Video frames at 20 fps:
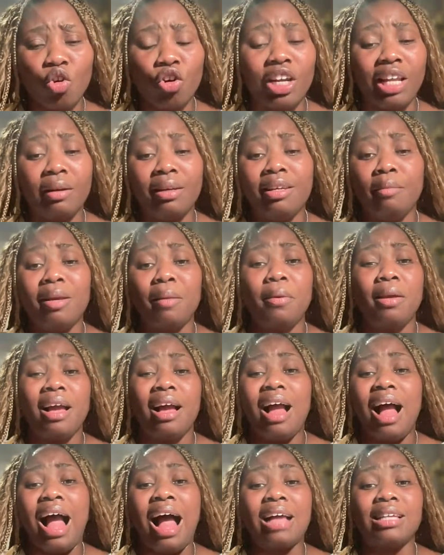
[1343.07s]
or the baby
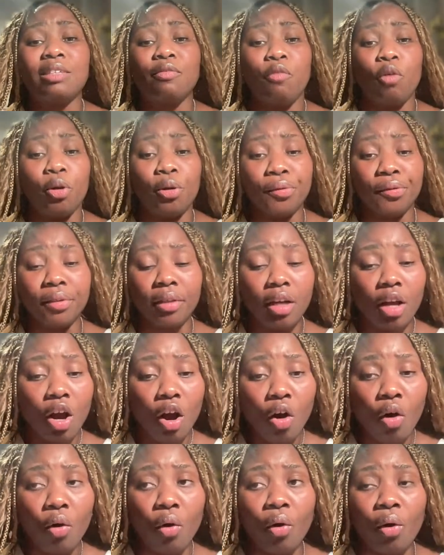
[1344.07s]
has fallen,
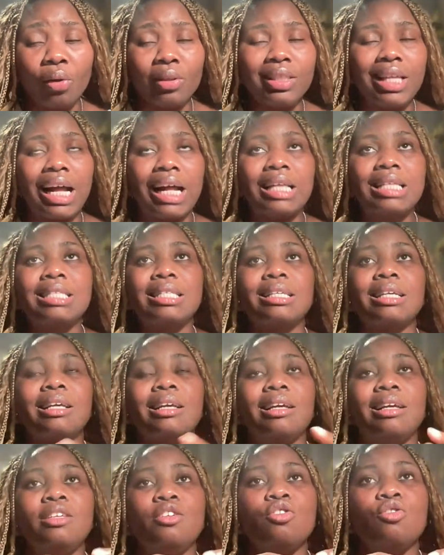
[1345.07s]
or that
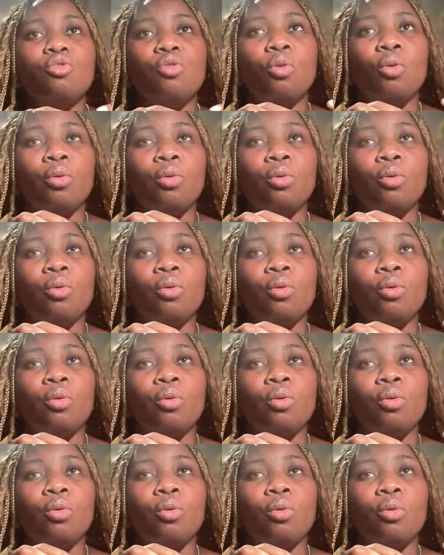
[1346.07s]
they